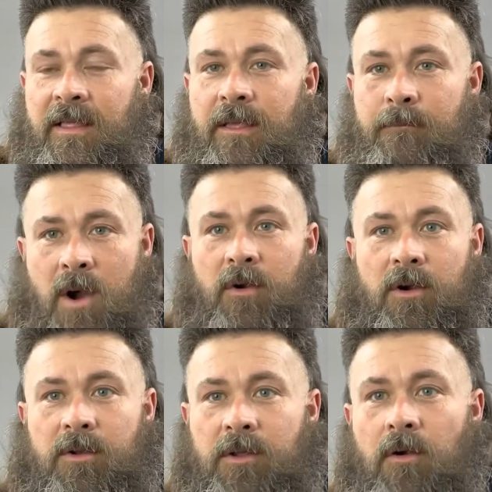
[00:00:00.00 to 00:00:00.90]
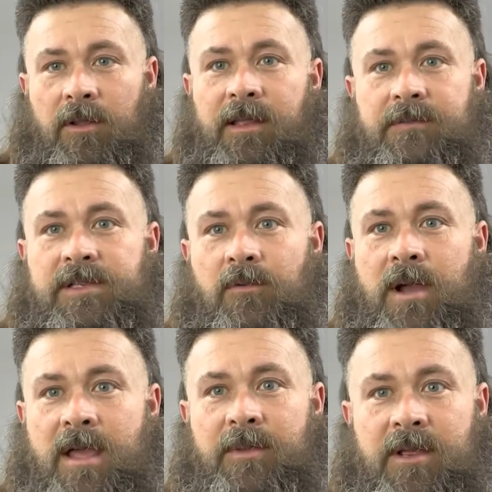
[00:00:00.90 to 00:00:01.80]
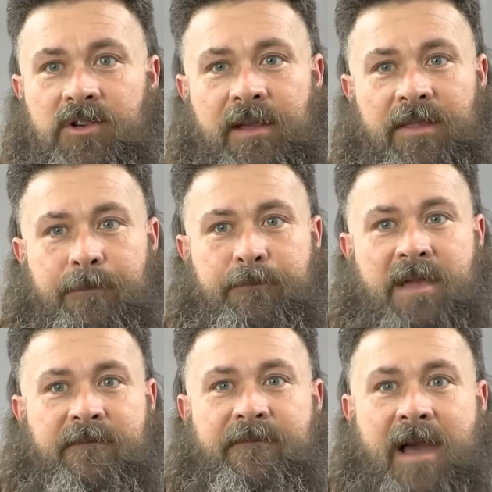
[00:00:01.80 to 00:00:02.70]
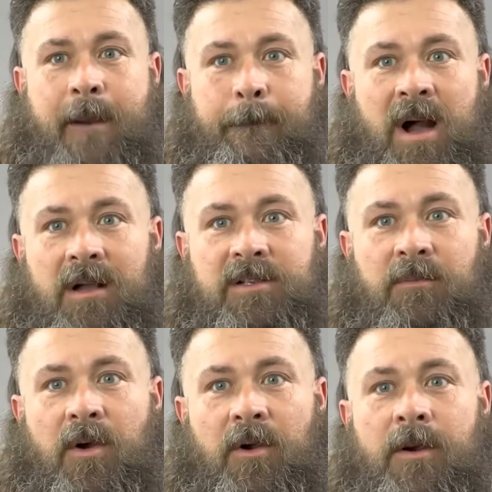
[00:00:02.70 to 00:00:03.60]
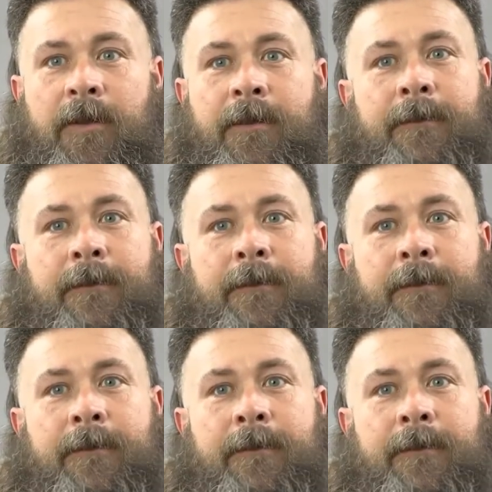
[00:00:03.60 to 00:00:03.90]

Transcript: the motor totally gives it away because you've got that big fat boxer motor.